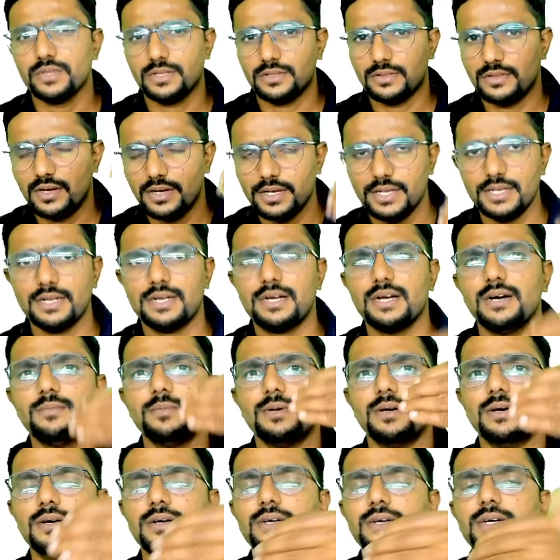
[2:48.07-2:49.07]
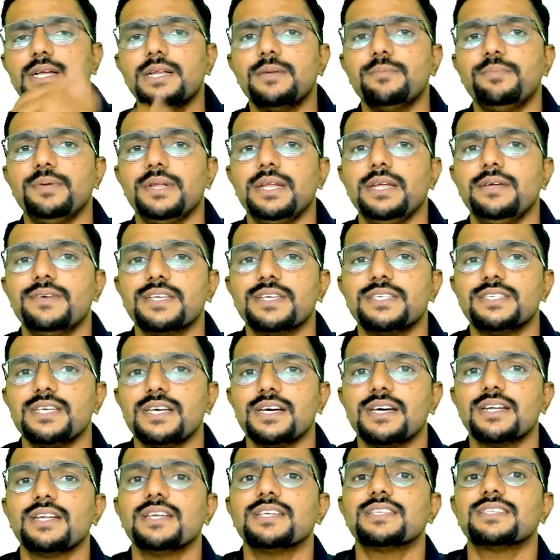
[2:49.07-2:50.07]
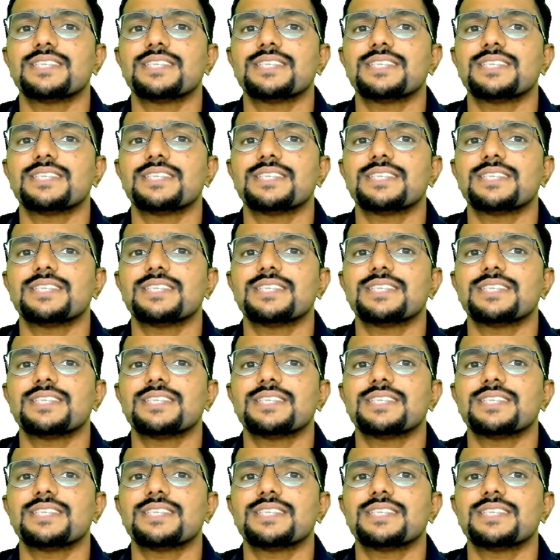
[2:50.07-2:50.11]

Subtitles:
The income earned in previous year is